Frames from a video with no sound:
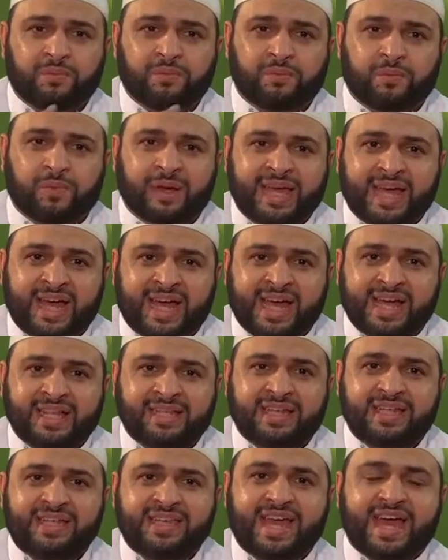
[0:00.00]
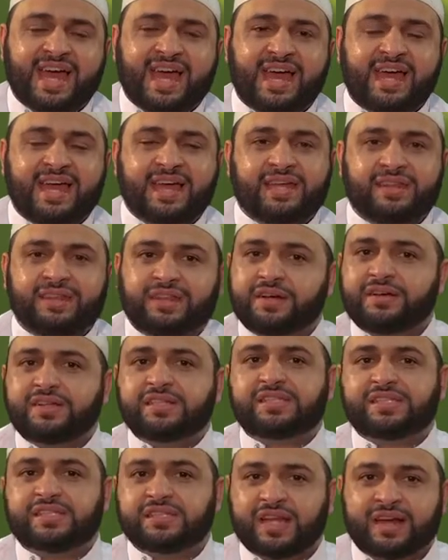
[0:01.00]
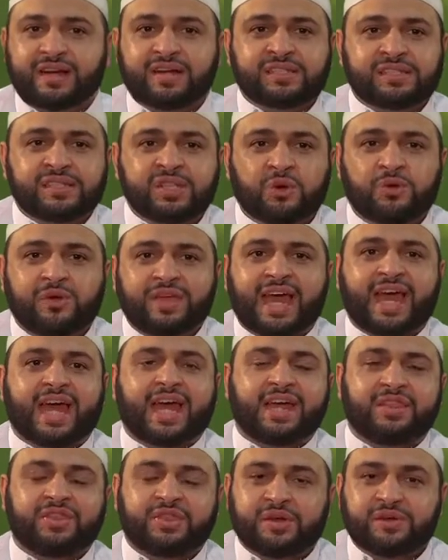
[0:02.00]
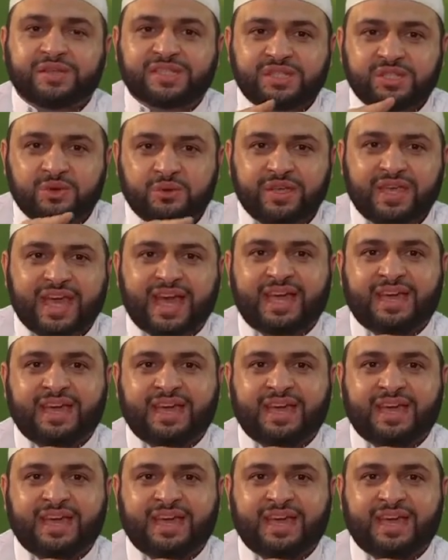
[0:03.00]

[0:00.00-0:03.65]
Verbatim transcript: by adding ya. There is there is no ya. There is no ya